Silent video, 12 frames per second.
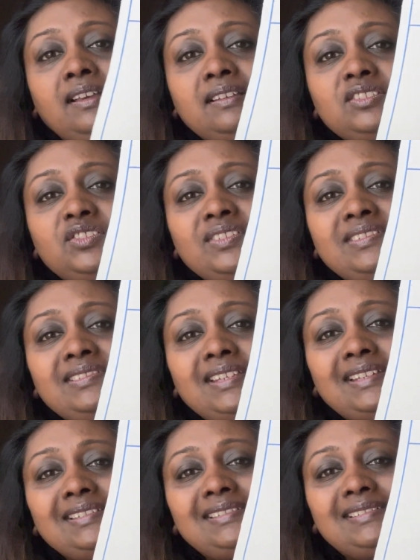
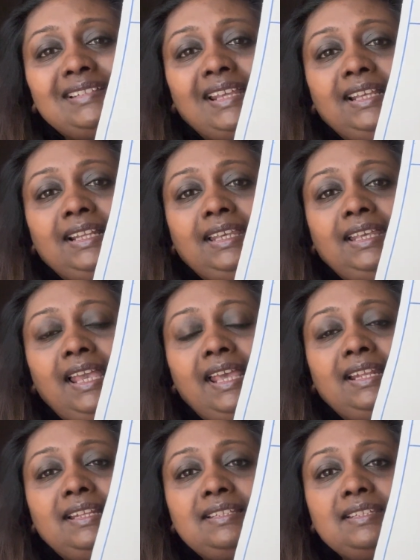just slightly.
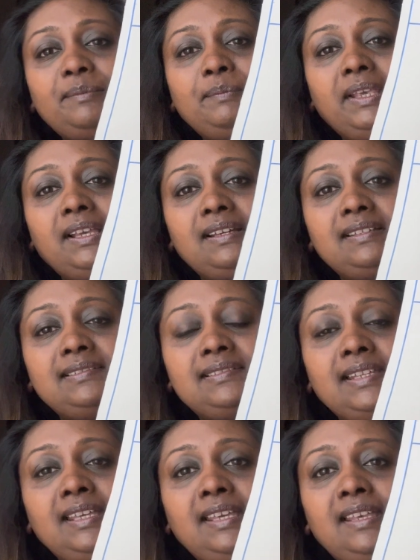And
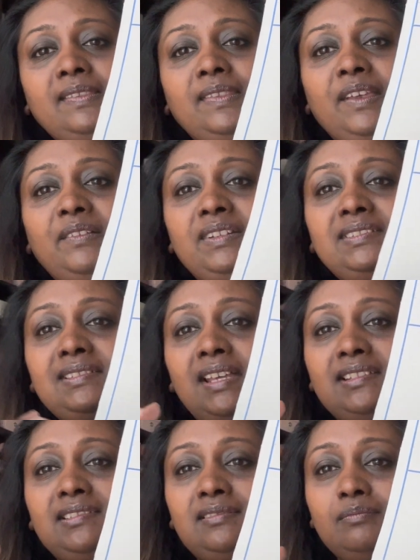because there is
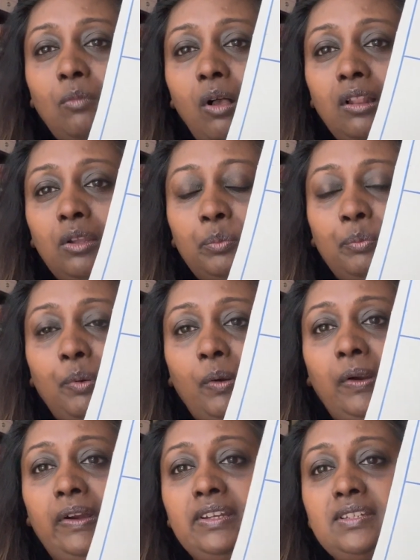a smaller
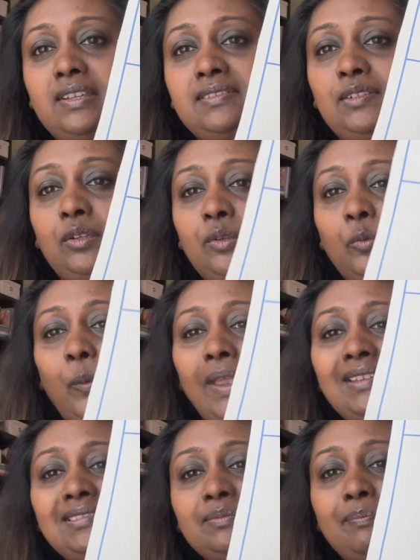part, so the
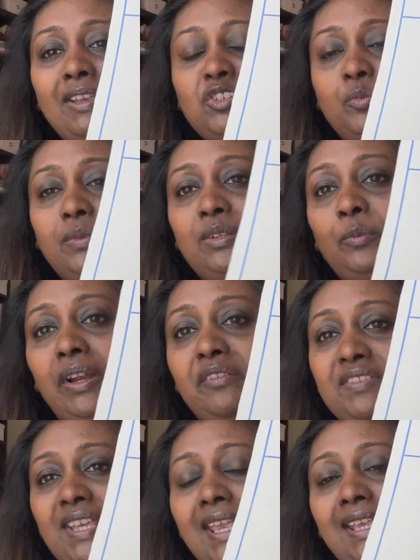waist measurement, what
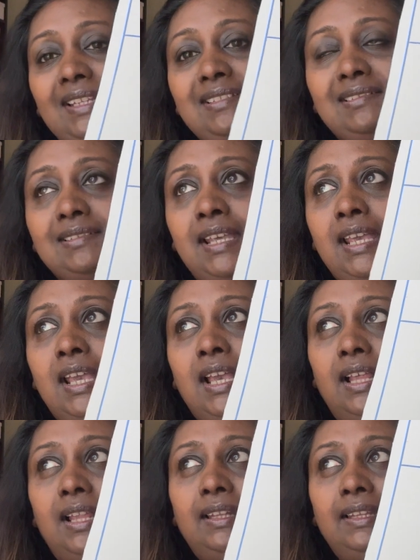I've taken is
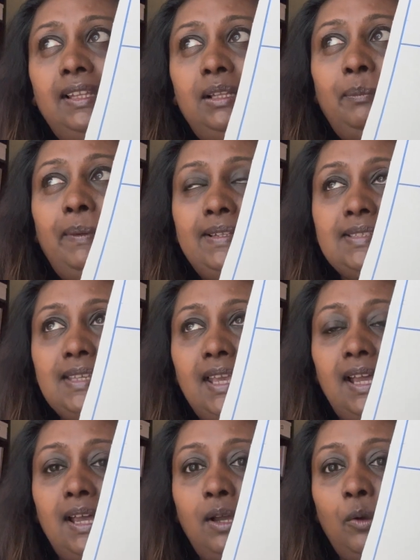a little bit
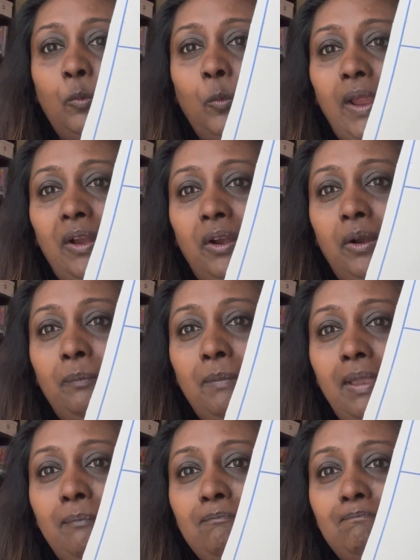where
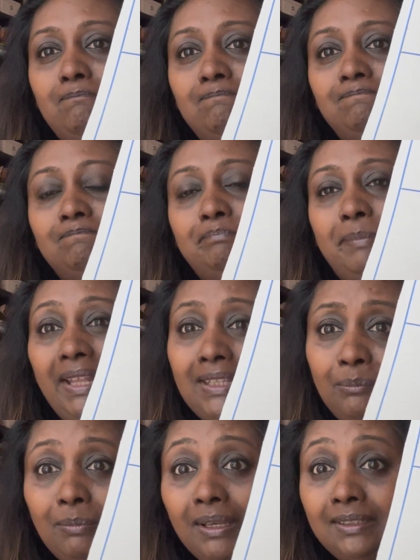my
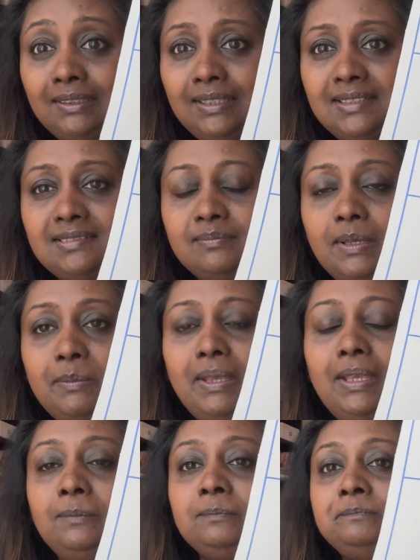belly button is, maybe.